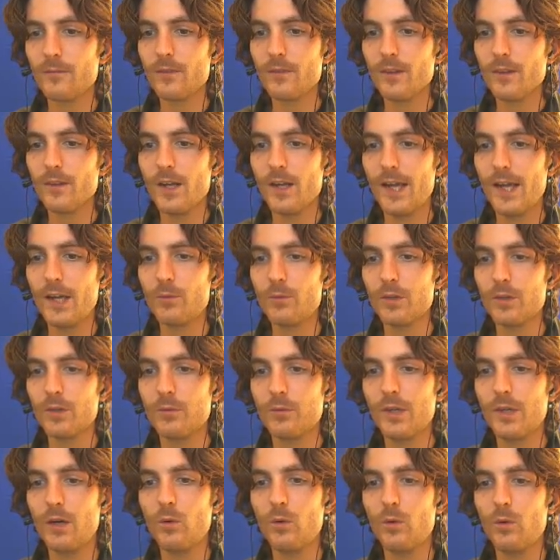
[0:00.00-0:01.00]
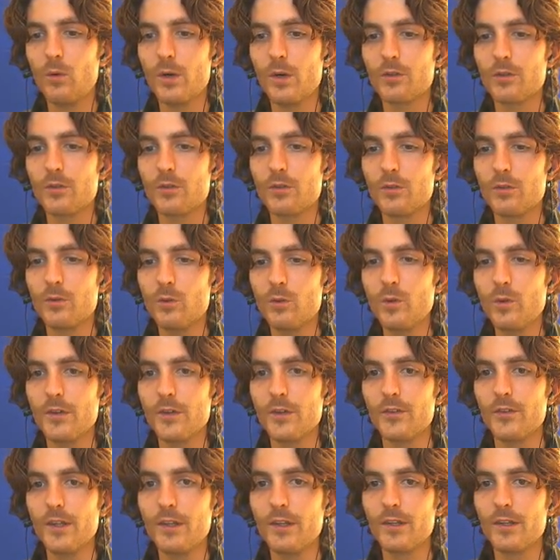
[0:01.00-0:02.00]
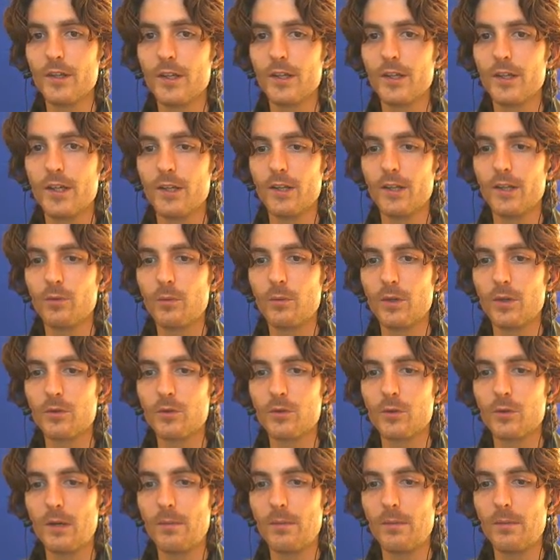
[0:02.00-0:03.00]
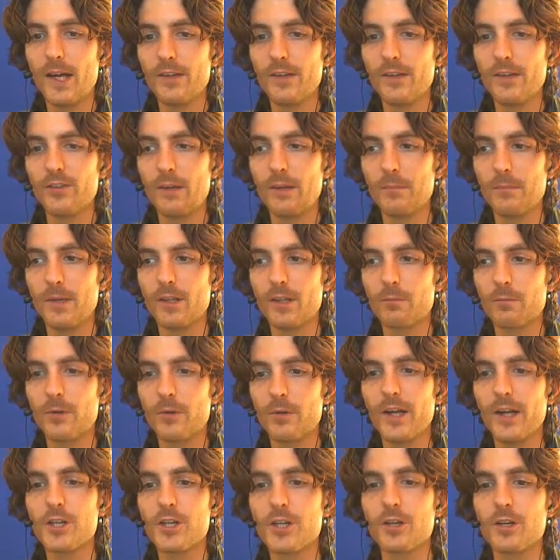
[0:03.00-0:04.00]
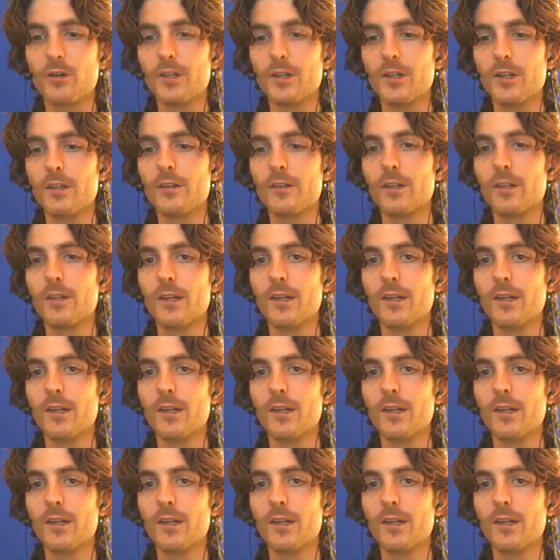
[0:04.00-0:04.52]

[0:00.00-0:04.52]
And what we now want to do with it is we want to apply some expression on it.